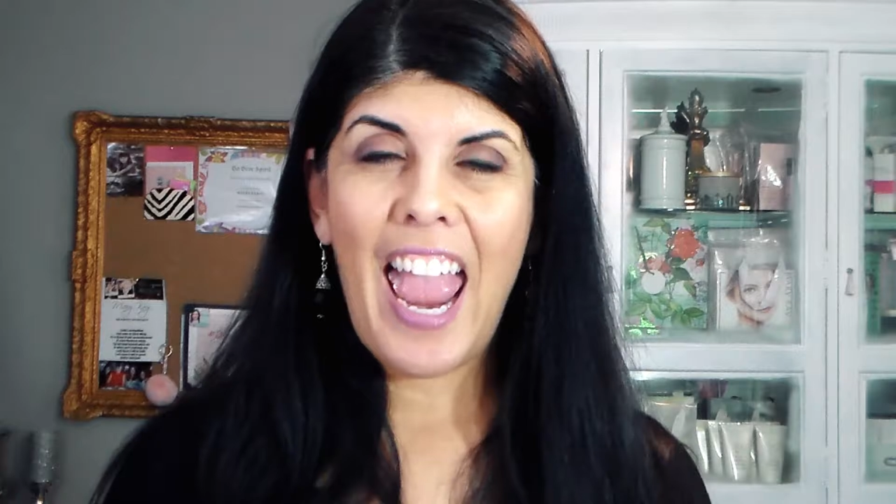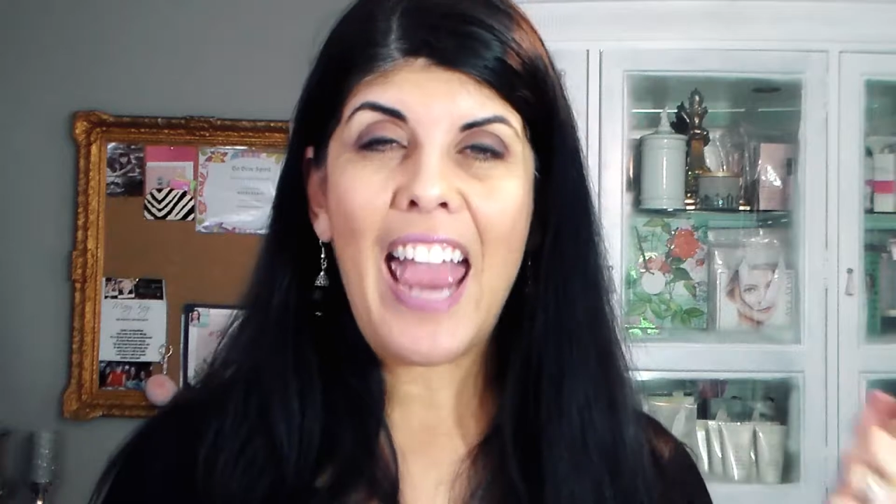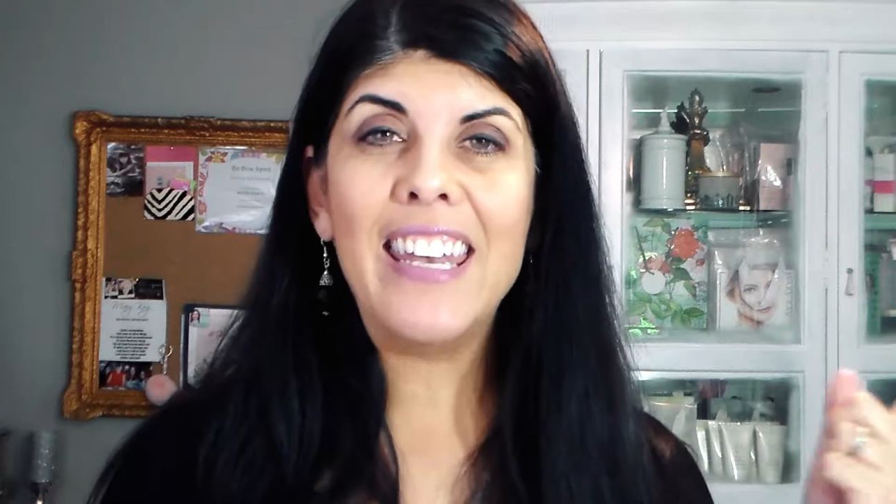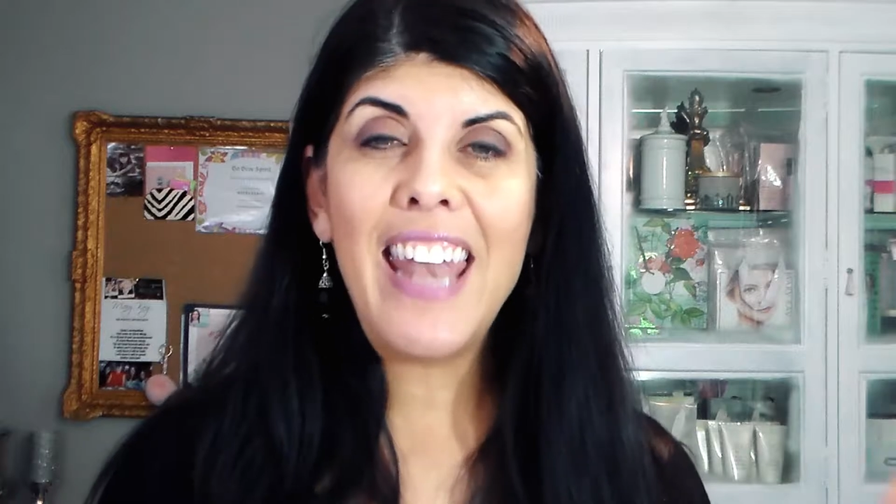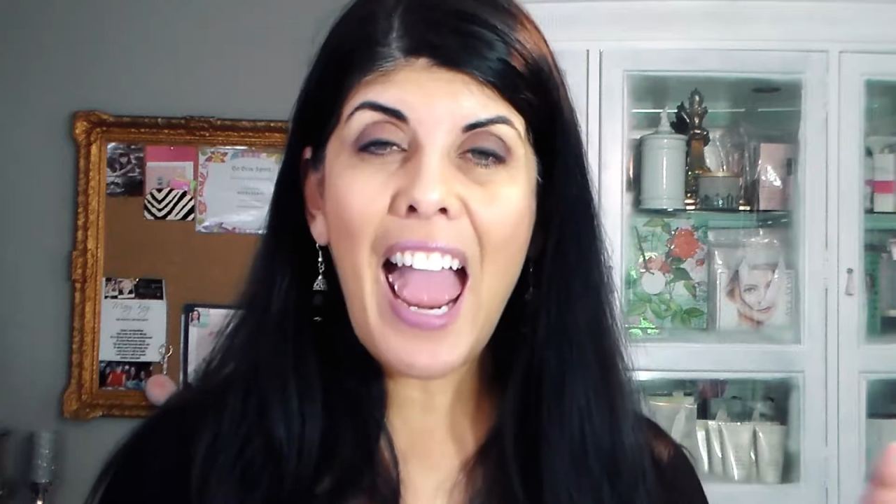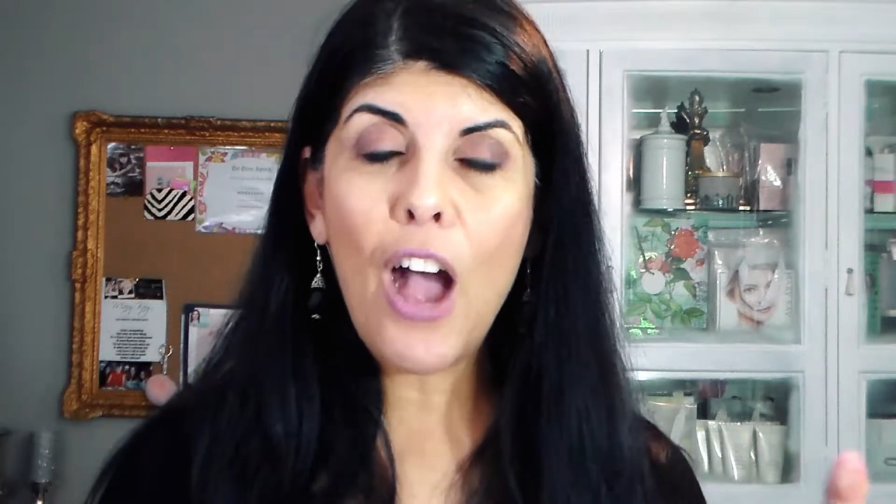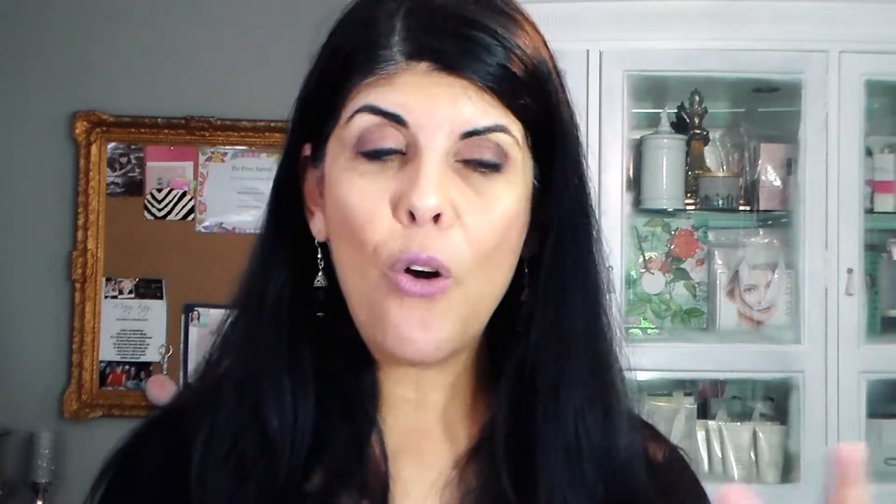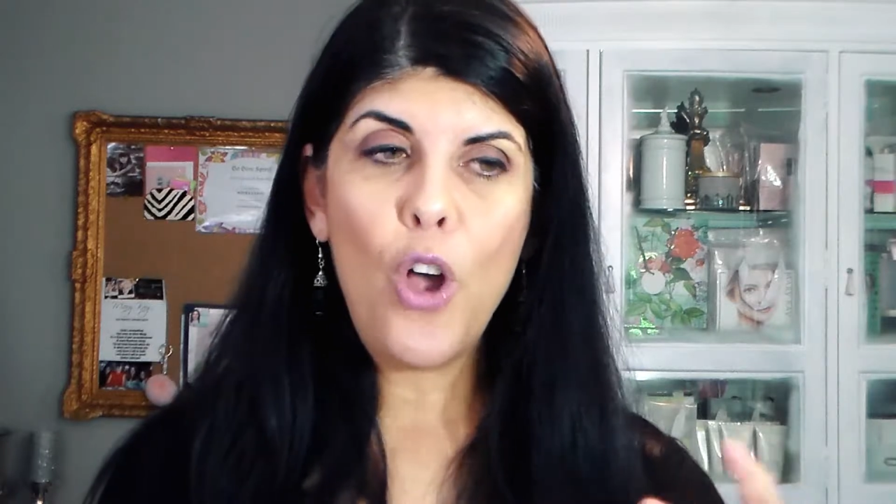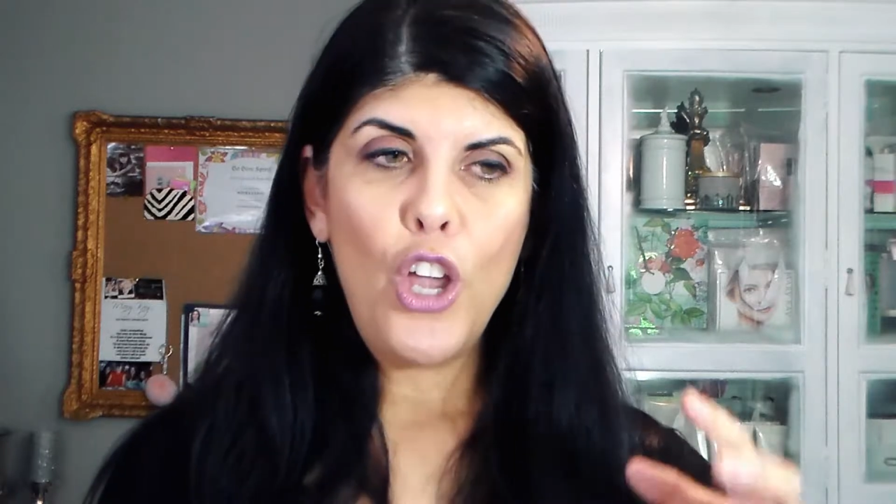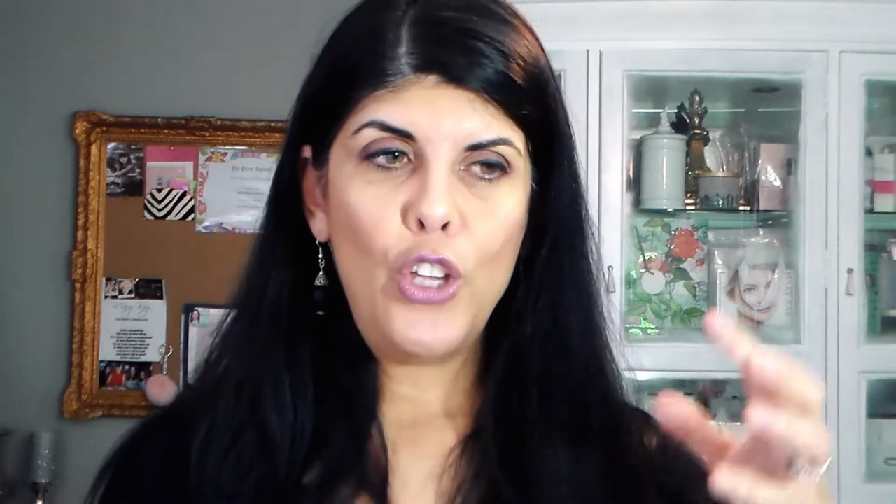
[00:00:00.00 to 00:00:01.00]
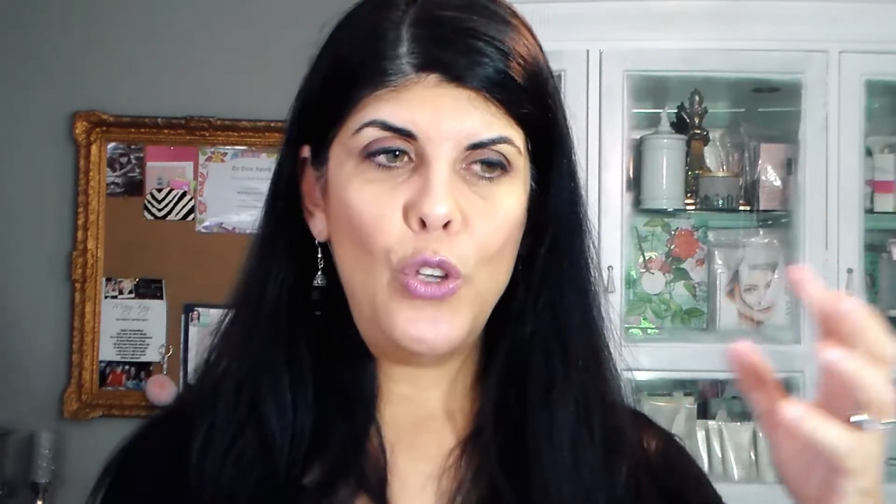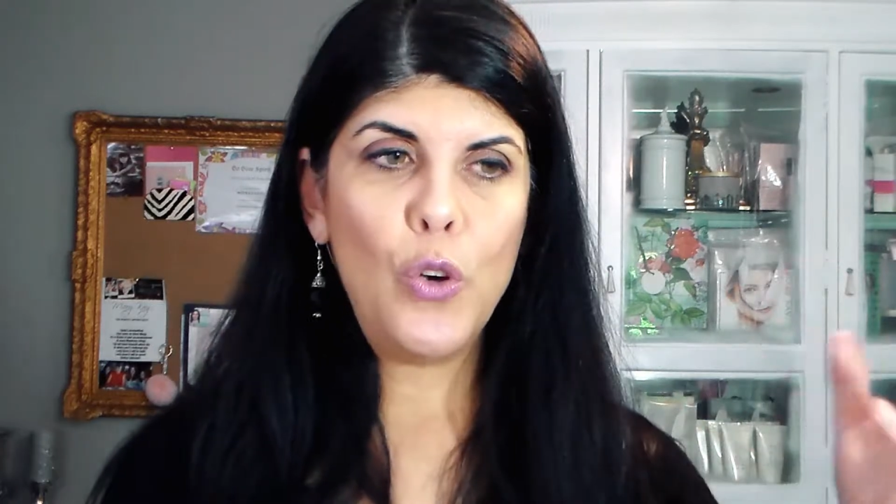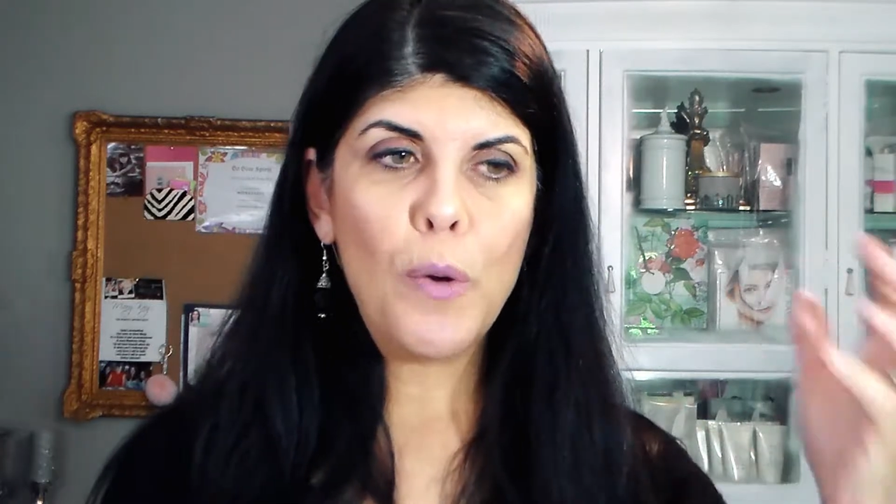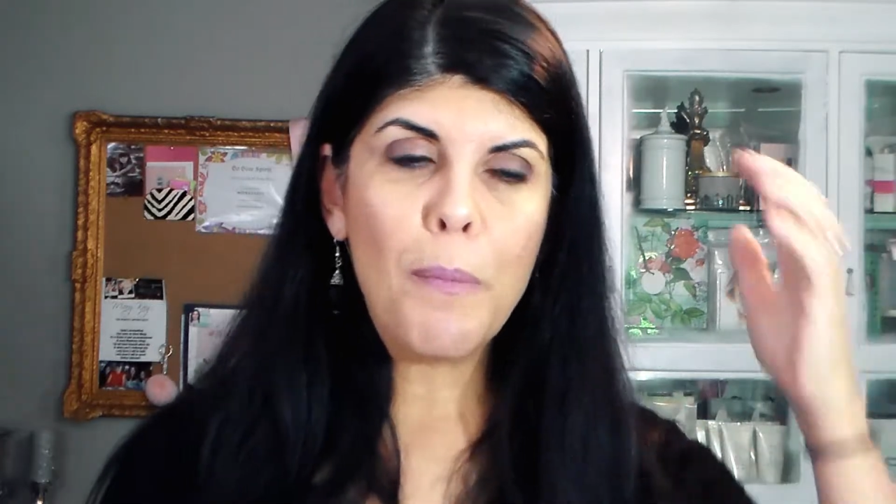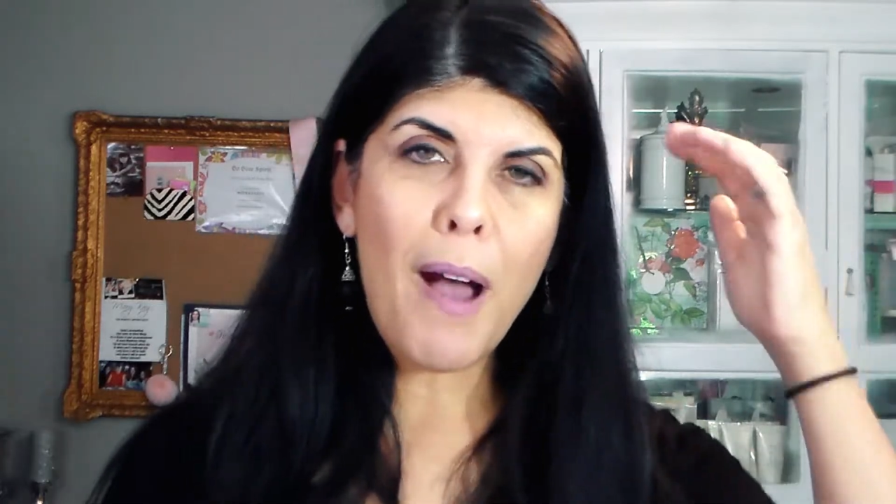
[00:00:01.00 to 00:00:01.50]
And now
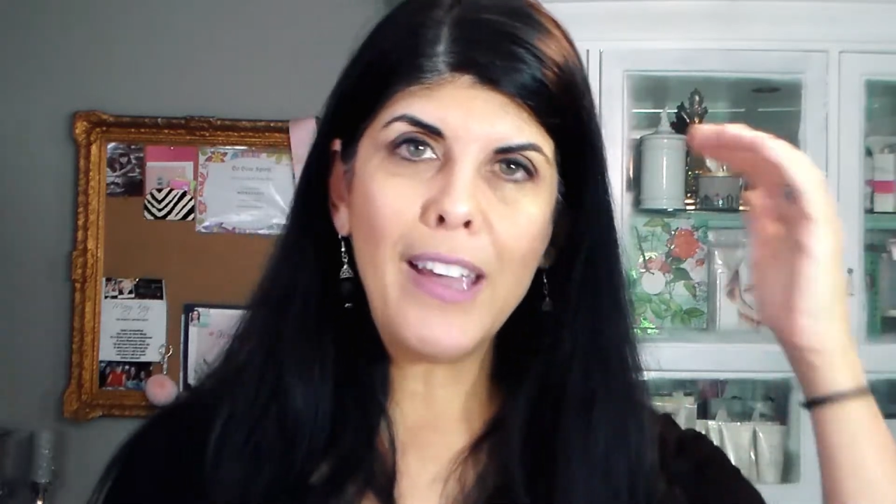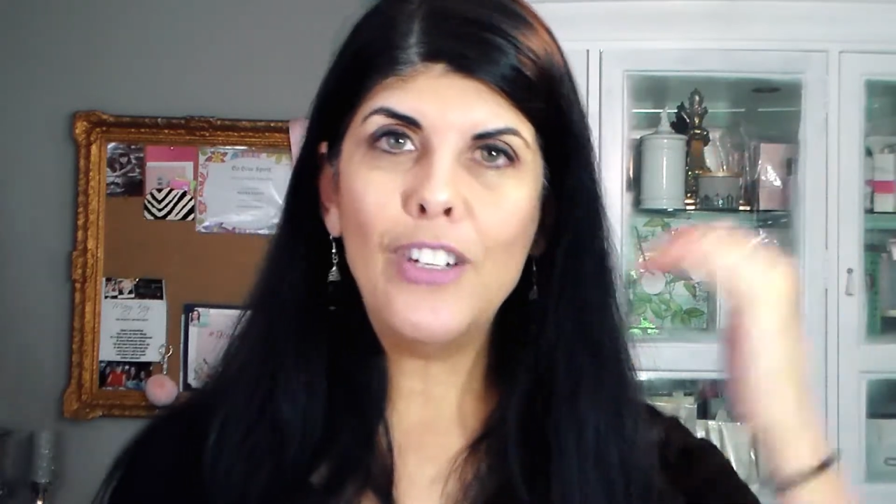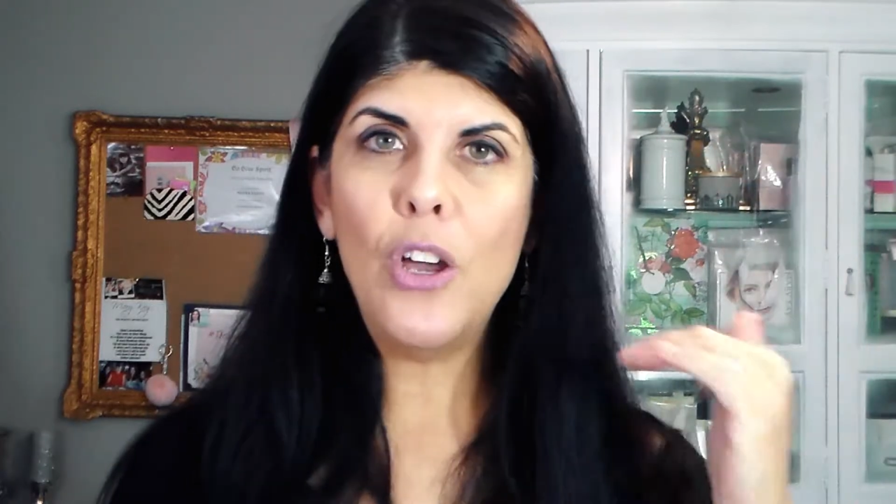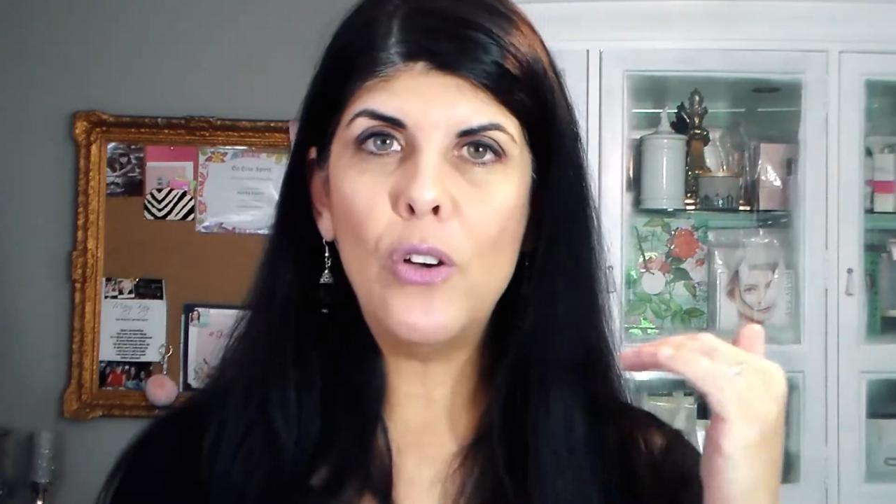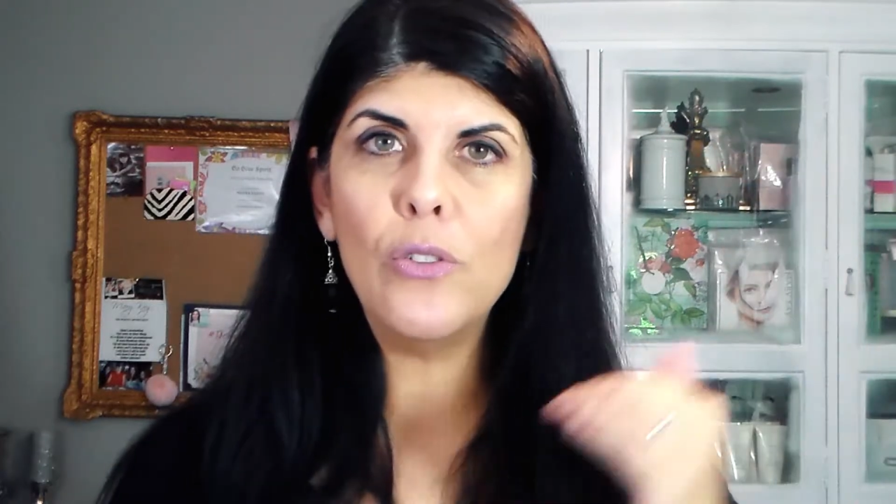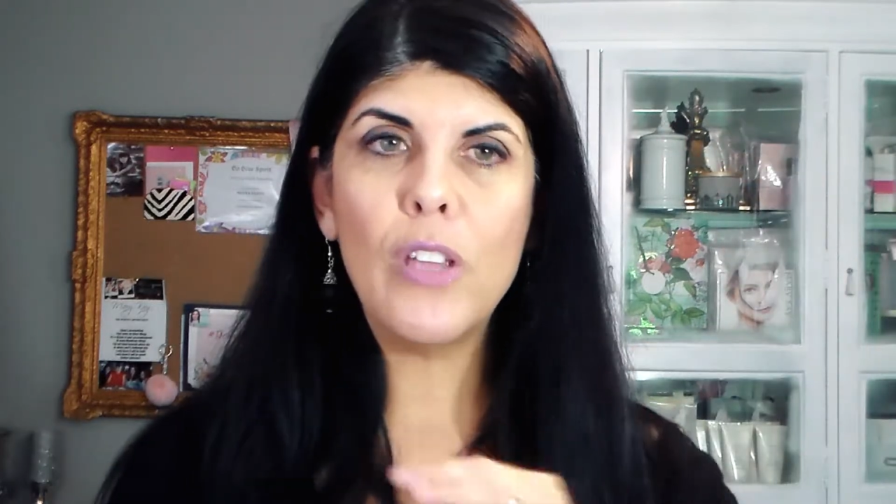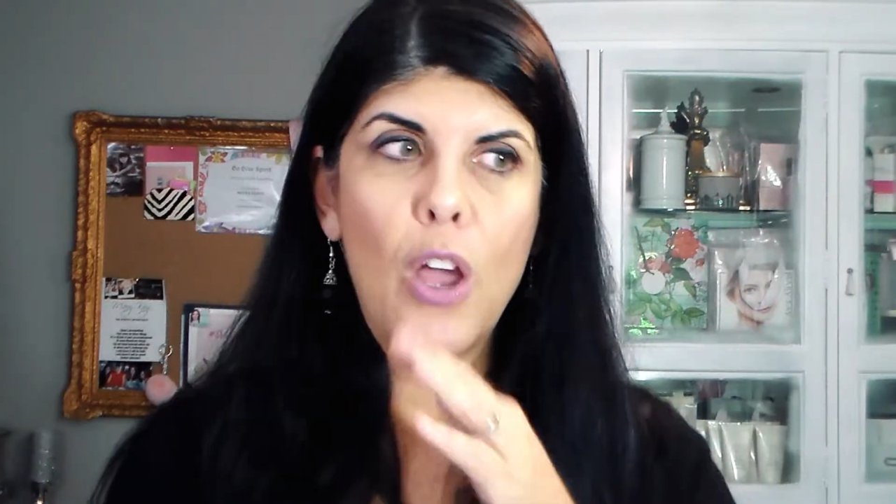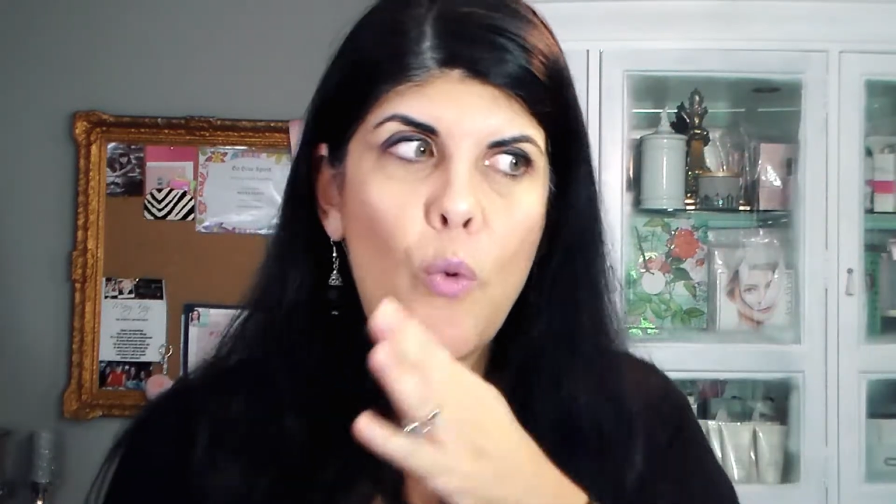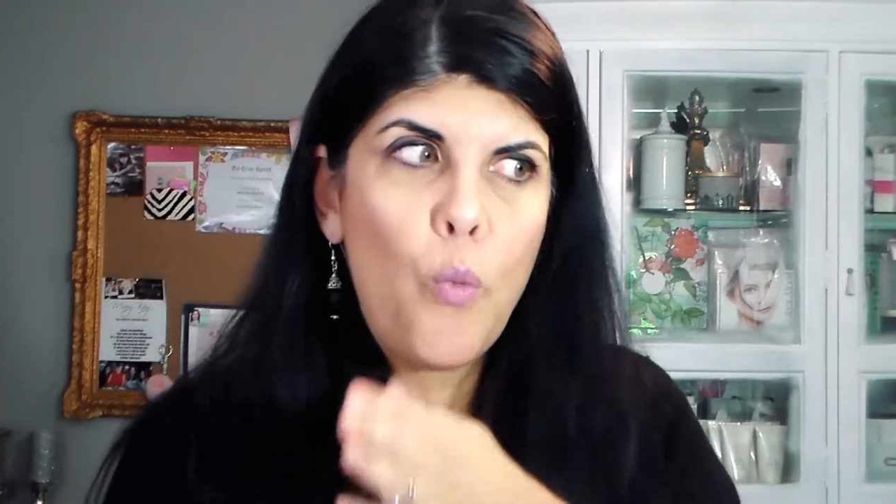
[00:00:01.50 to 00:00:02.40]
your mind knows